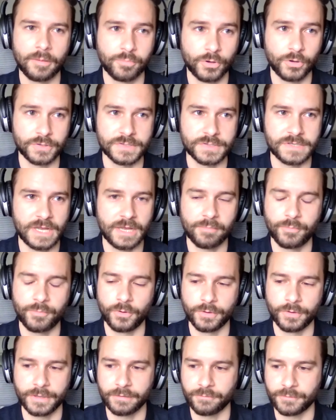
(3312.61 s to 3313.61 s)
per
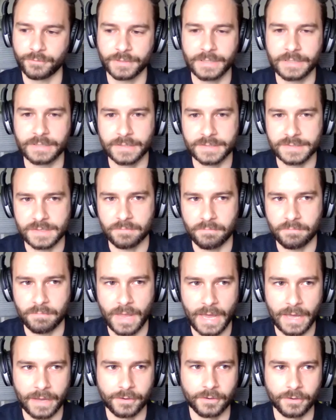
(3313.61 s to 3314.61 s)
sample. It really doesn't
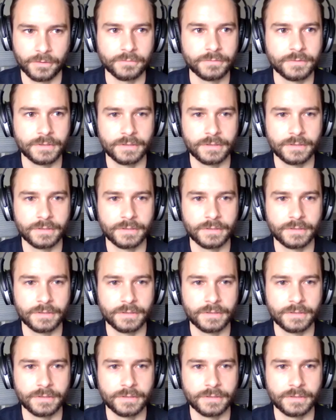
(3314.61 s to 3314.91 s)
matter.